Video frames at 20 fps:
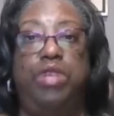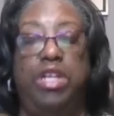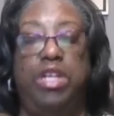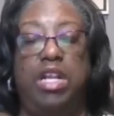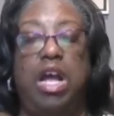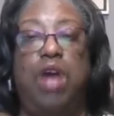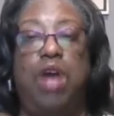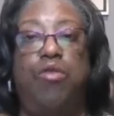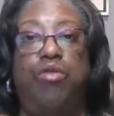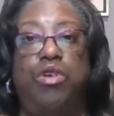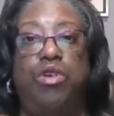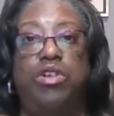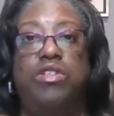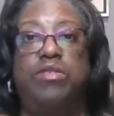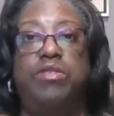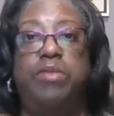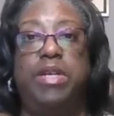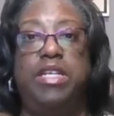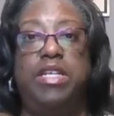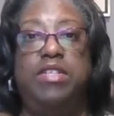in our
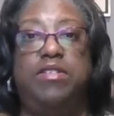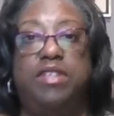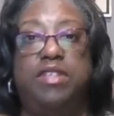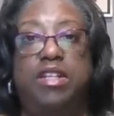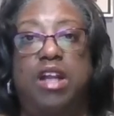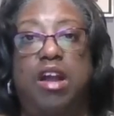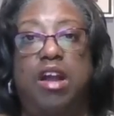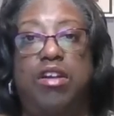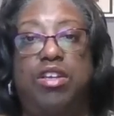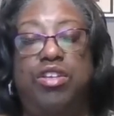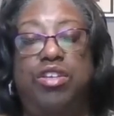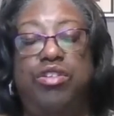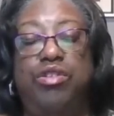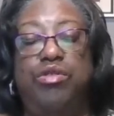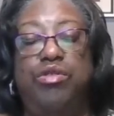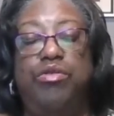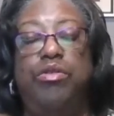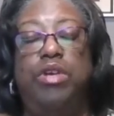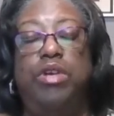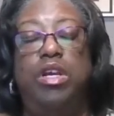workspace, in our
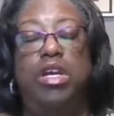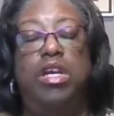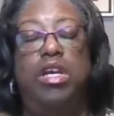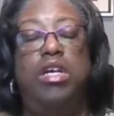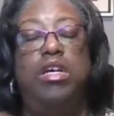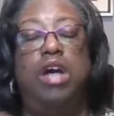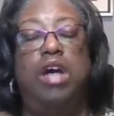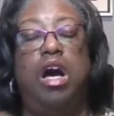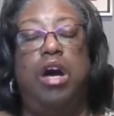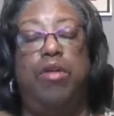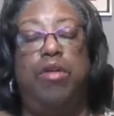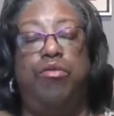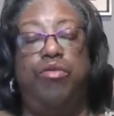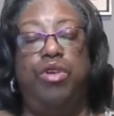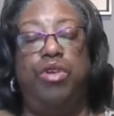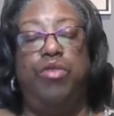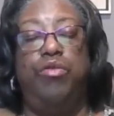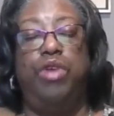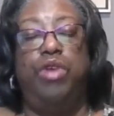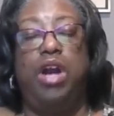queue,
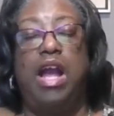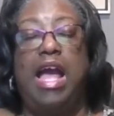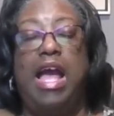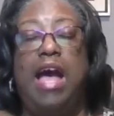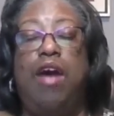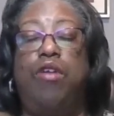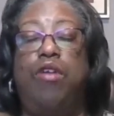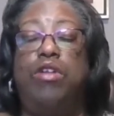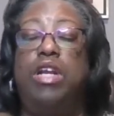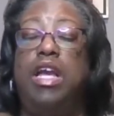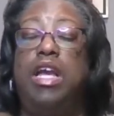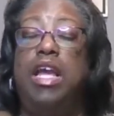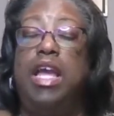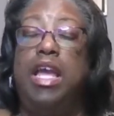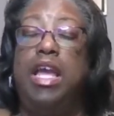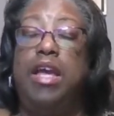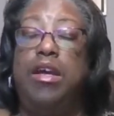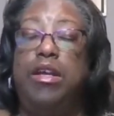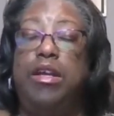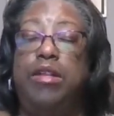when we're out.
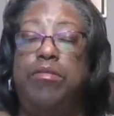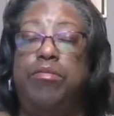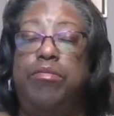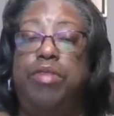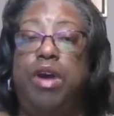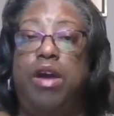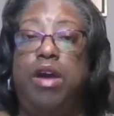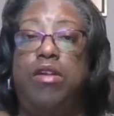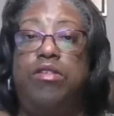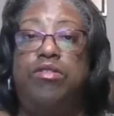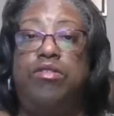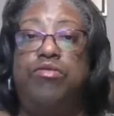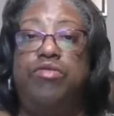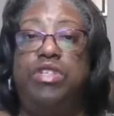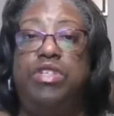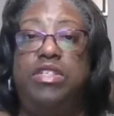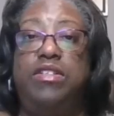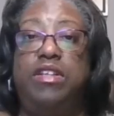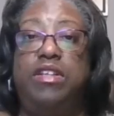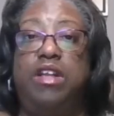And part of the
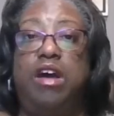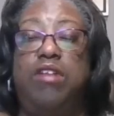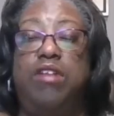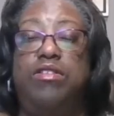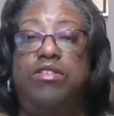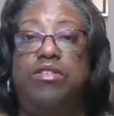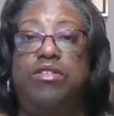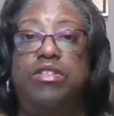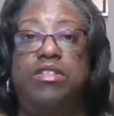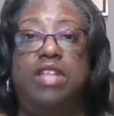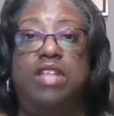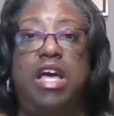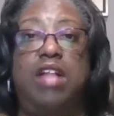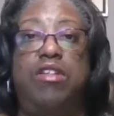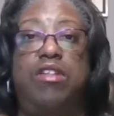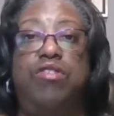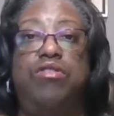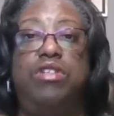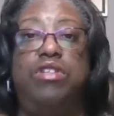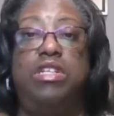reason also is
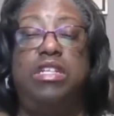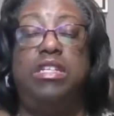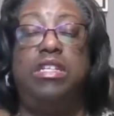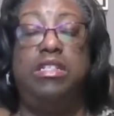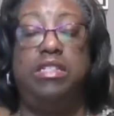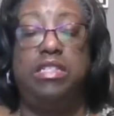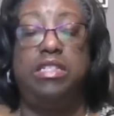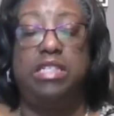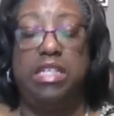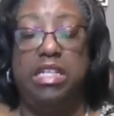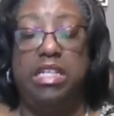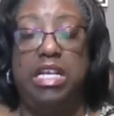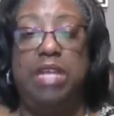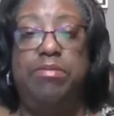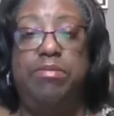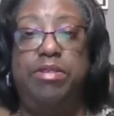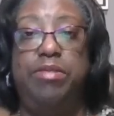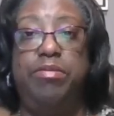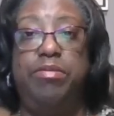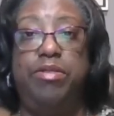not only to
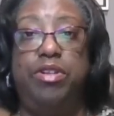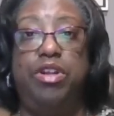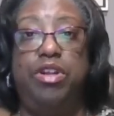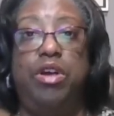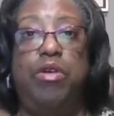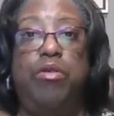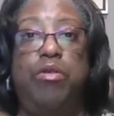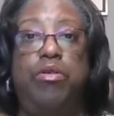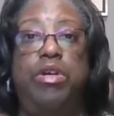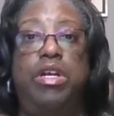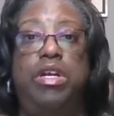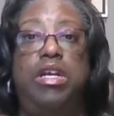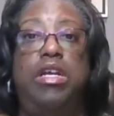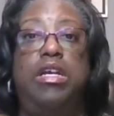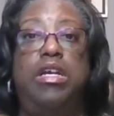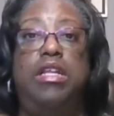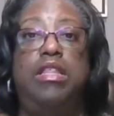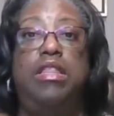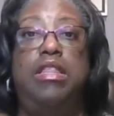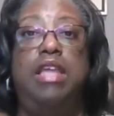let people know
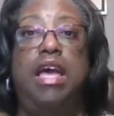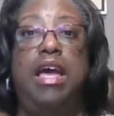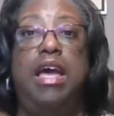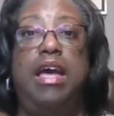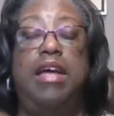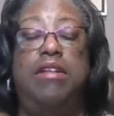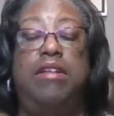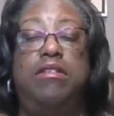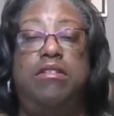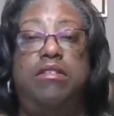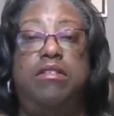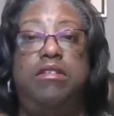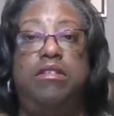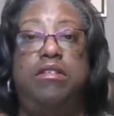that